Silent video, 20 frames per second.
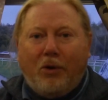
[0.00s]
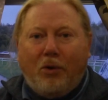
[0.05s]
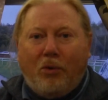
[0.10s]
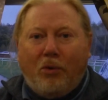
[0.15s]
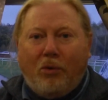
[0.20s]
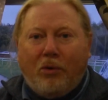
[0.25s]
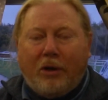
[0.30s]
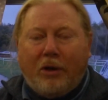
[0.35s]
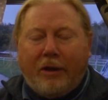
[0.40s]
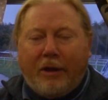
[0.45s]

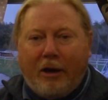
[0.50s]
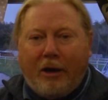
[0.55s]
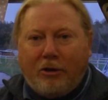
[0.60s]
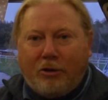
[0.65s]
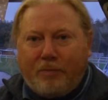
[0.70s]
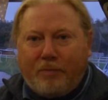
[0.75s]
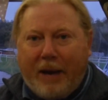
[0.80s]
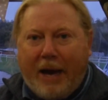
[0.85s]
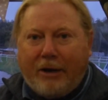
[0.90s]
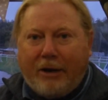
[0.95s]
all of
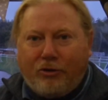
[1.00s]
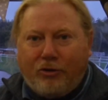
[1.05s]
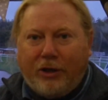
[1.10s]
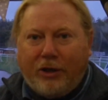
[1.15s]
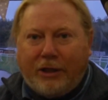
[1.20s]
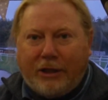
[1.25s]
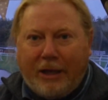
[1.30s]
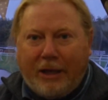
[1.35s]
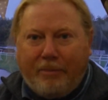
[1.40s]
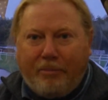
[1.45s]
those
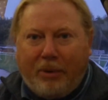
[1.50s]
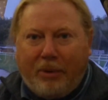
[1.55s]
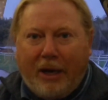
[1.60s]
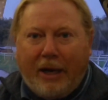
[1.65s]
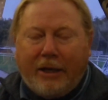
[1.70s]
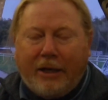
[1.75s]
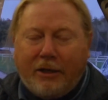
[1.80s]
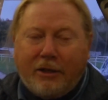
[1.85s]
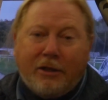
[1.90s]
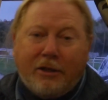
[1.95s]
batteries in
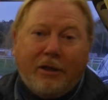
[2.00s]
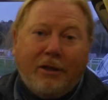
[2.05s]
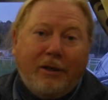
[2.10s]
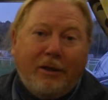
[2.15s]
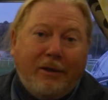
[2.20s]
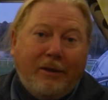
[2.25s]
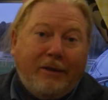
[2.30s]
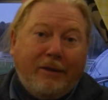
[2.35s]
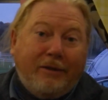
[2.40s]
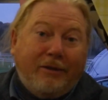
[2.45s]
place.
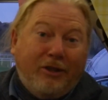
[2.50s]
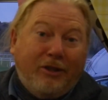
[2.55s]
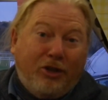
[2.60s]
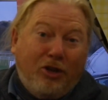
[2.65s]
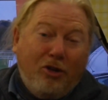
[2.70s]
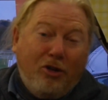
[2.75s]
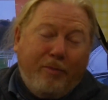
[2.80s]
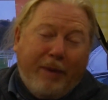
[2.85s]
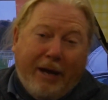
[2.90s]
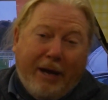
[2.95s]
The
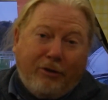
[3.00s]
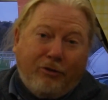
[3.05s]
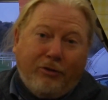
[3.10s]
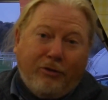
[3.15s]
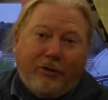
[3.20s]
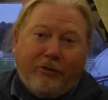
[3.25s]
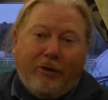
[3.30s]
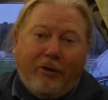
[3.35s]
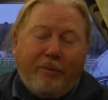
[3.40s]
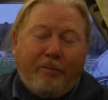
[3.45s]
2
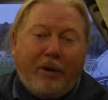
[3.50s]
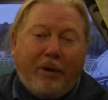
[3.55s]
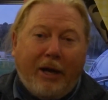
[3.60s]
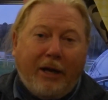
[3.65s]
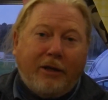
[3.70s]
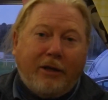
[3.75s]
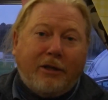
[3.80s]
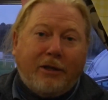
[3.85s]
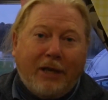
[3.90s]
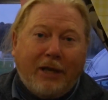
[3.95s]
batteries are in
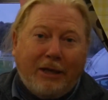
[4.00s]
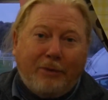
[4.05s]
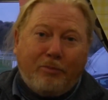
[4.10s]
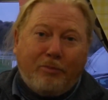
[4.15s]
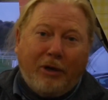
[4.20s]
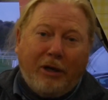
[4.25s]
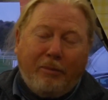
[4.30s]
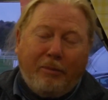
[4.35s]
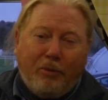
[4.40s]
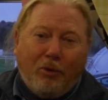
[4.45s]
place. That's
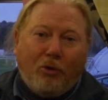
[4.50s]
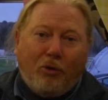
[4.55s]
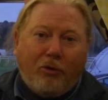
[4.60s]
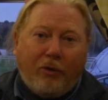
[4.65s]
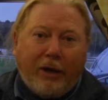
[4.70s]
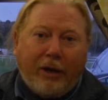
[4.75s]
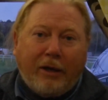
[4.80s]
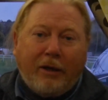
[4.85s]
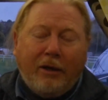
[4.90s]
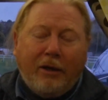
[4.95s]
pretty
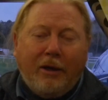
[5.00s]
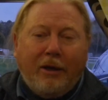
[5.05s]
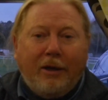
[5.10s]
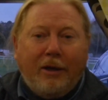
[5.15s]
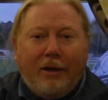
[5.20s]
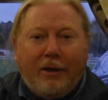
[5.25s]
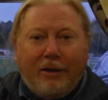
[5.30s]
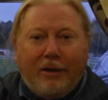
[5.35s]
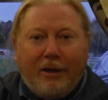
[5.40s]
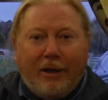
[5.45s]
boring.
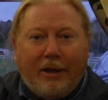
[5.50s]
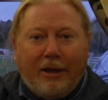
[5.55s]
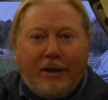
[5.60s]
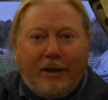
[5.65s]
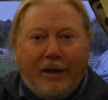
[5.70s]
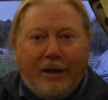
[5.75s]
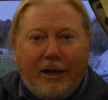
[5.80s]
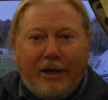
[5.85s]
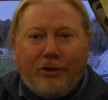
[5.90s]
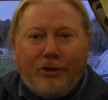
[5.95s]

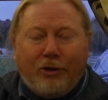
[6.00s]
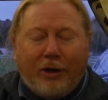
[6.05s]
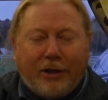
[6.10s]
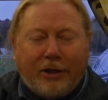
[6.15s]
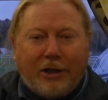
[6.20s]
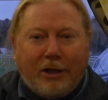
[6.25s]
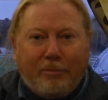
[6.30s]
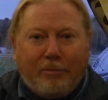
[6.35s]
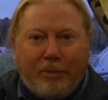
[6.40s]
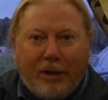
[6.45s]
The
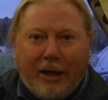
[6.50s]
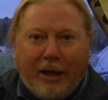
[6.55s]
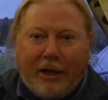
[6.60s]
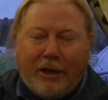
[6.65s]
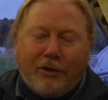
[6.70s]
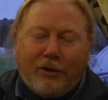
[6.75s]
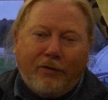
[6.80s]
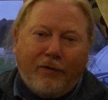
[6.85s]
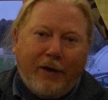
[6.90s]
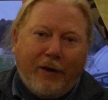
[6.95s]
interesting bit
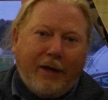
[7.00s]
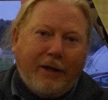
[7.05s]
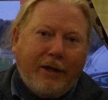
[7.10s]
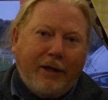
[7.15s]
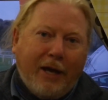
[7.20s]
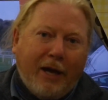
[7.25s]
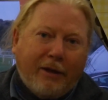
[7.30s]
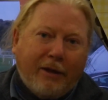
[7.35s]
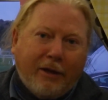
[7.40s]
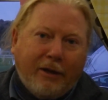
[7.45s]
is fitting
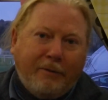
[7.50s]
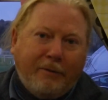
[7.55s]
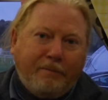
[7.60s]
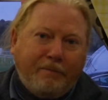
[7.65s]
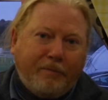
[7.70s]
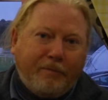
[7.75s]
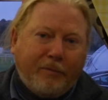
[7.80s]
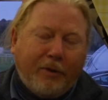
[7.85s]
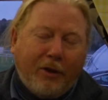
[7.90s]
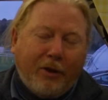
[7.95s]
the other
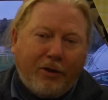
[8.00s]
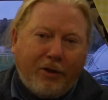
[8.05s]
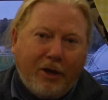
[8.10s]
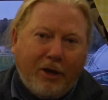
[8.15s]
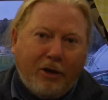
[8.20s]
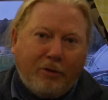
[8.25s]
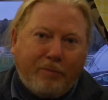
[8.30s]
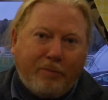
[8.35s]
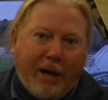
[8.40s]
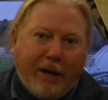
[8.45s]

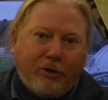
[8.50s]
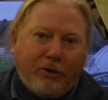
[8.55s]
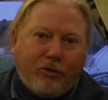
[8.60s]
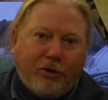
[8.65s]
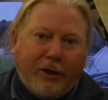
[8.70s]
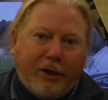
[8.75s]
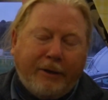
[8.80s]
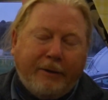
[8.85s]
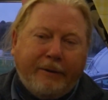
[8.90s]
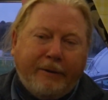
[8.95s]
3rd
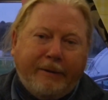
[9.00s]
battery.